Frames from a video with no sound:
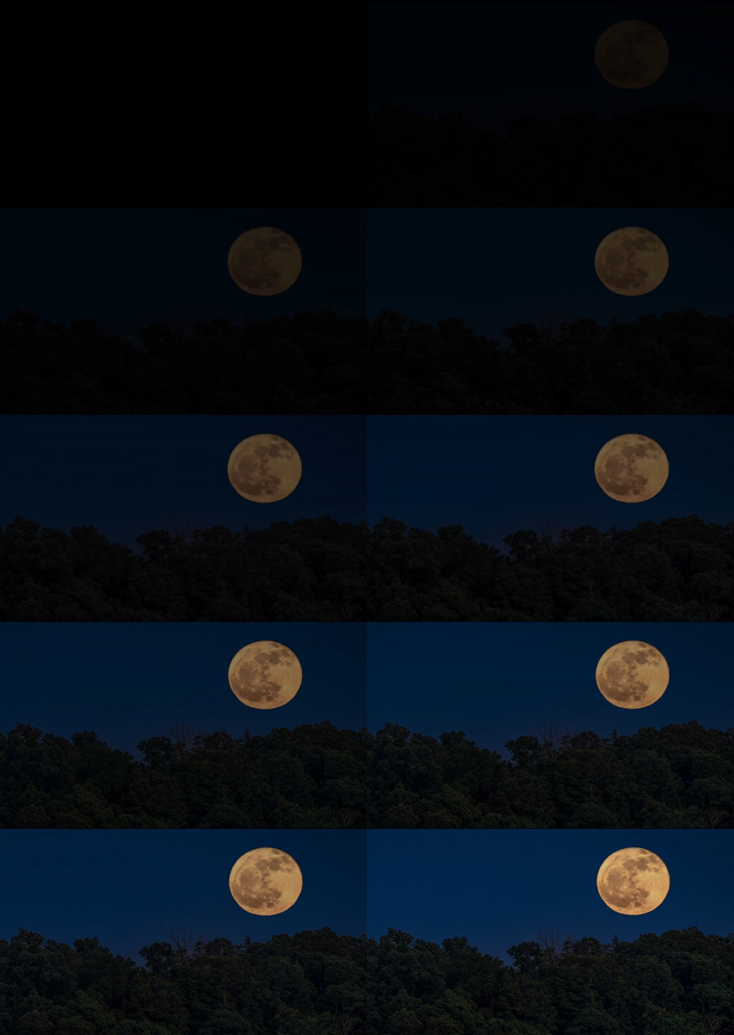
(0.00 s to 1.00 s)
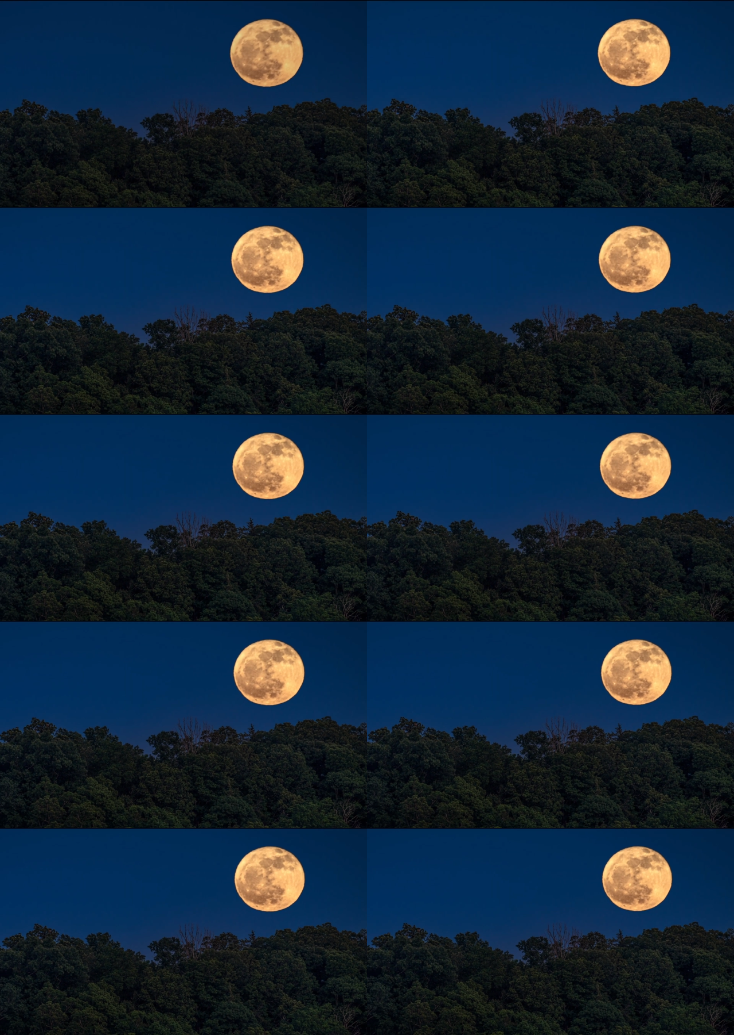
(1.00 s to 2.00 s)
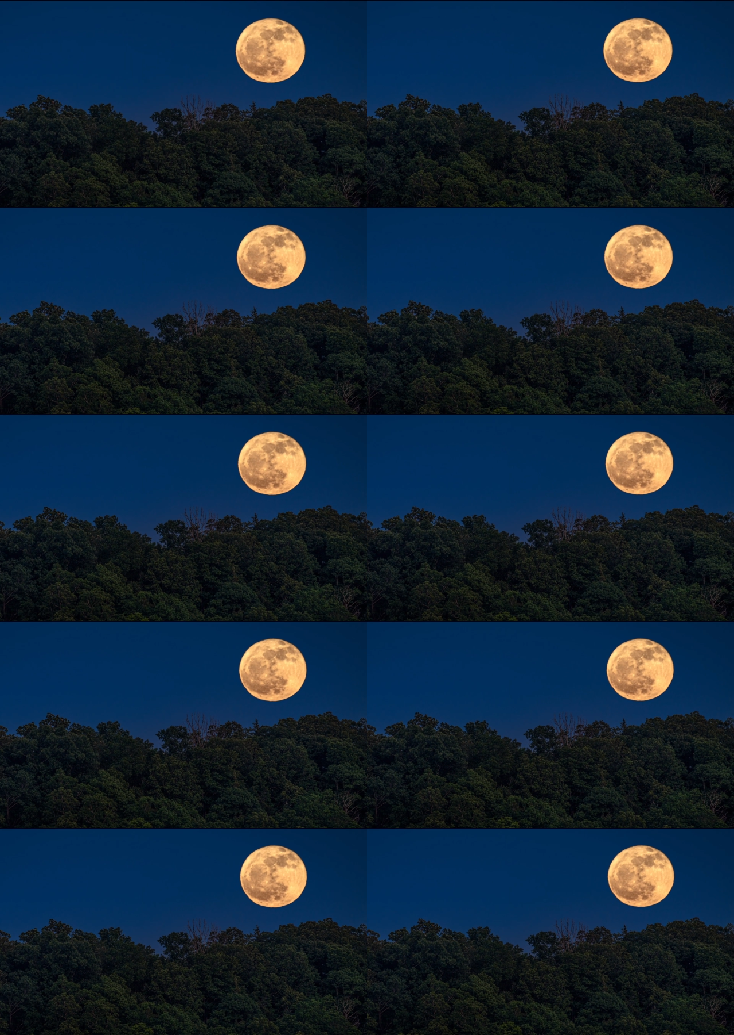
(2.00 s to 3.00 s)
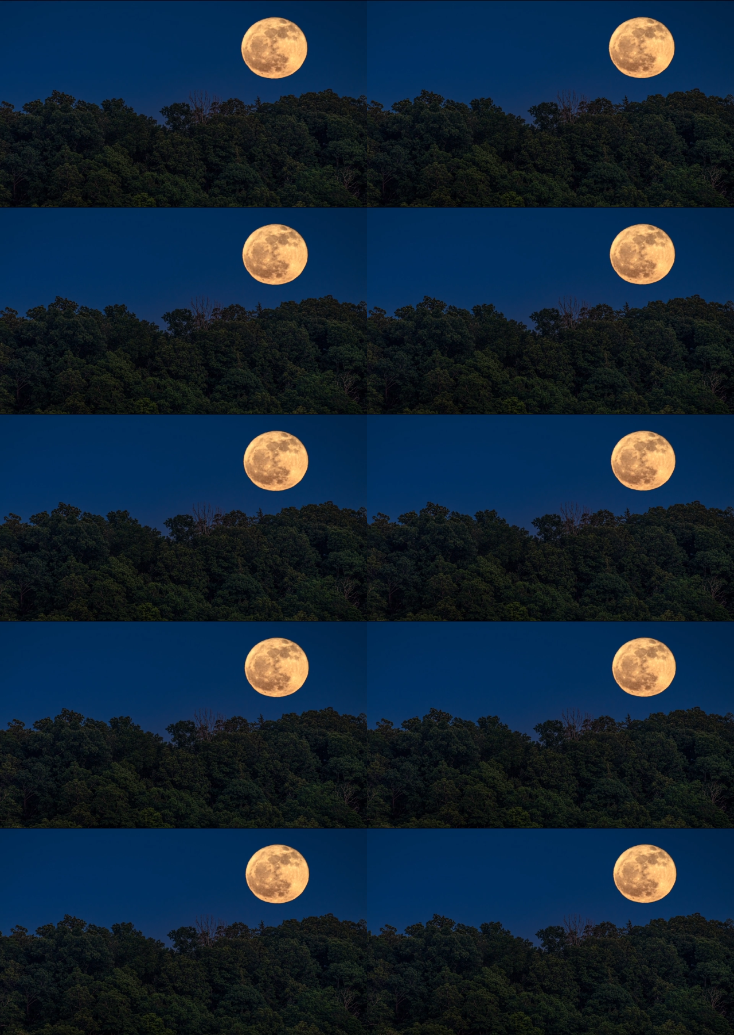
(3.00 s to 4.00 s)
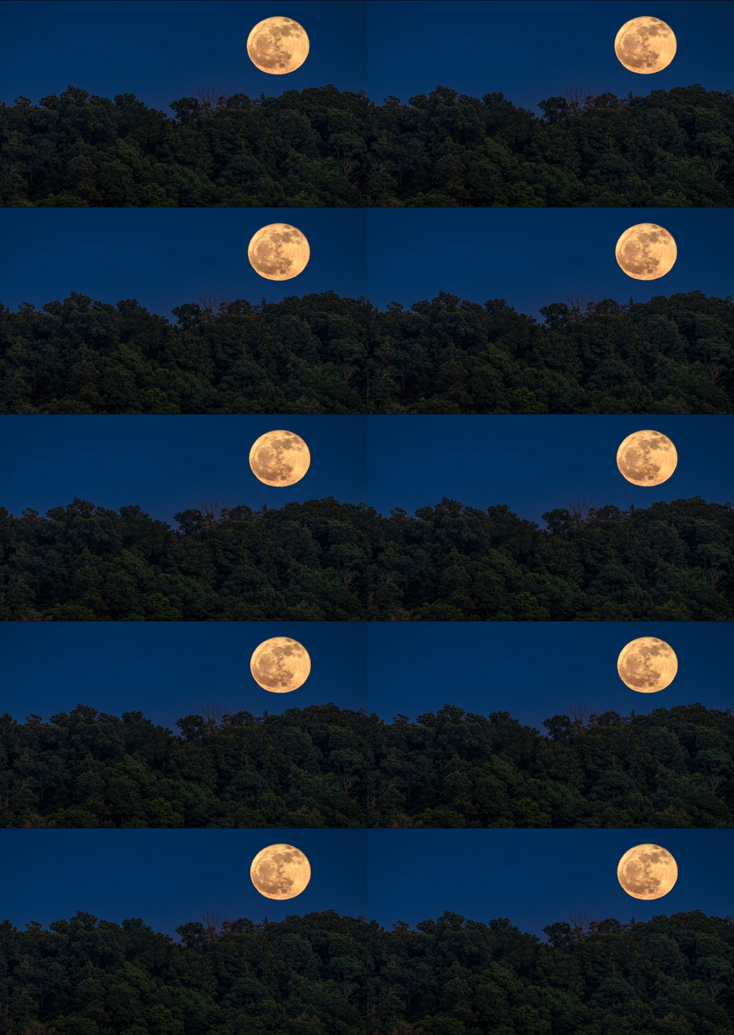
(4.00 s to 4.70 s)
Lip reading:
Nobody's mouth can be seen.